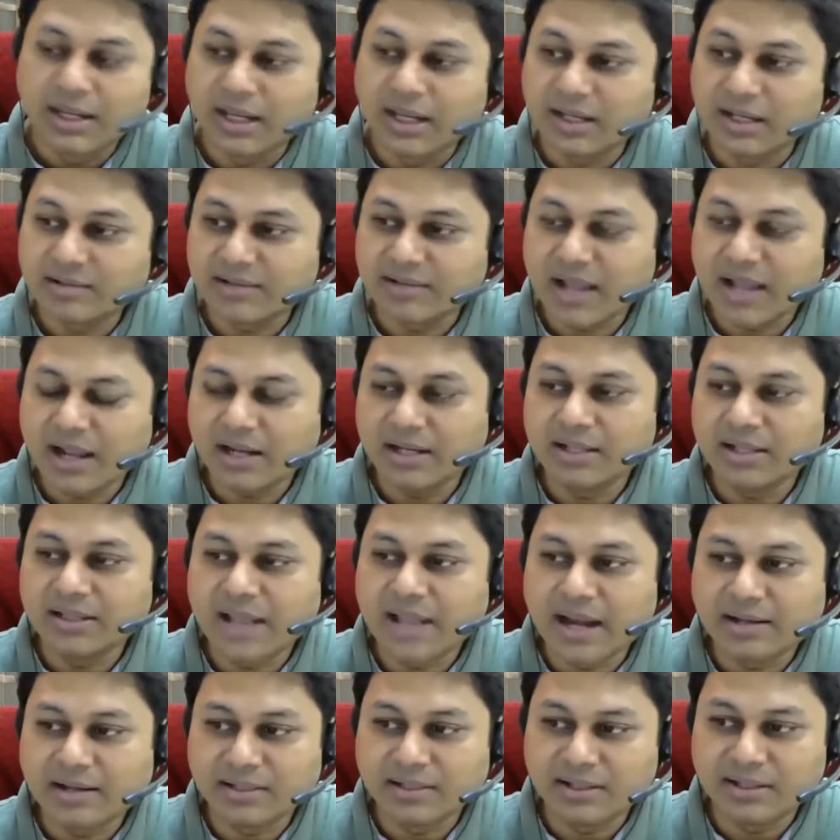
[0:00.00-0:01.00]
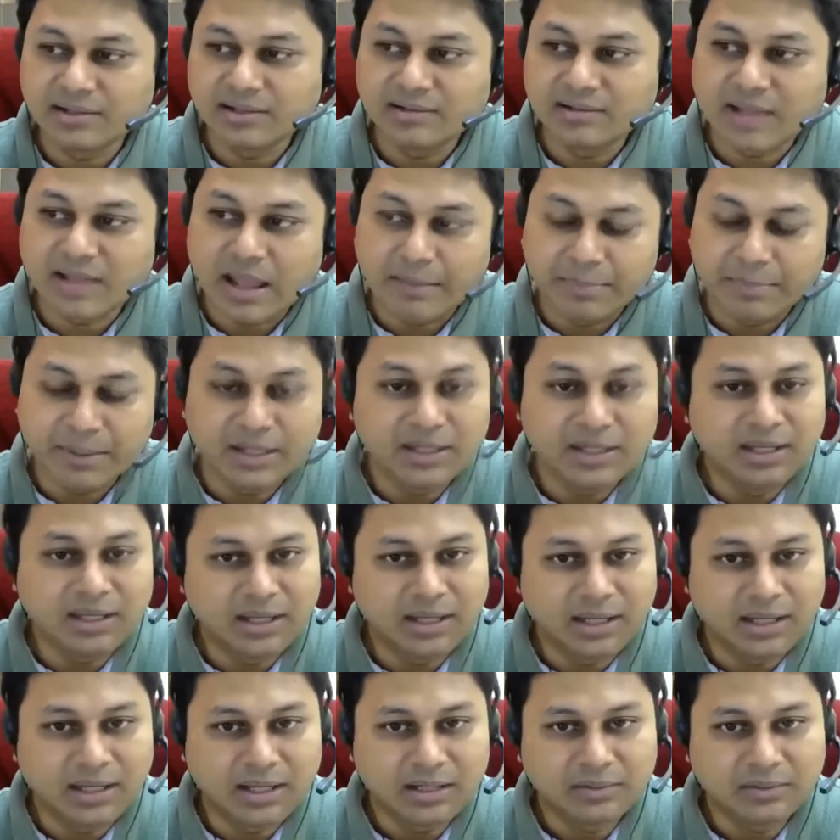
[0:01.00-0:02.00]
Exactly that thing is happening
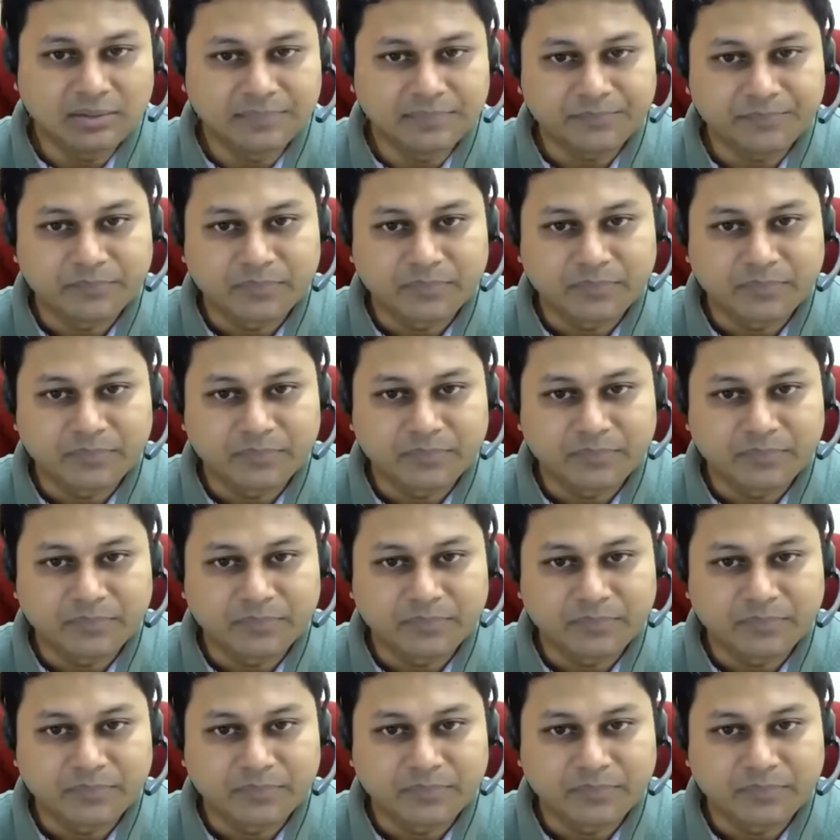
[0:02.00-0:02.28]
here.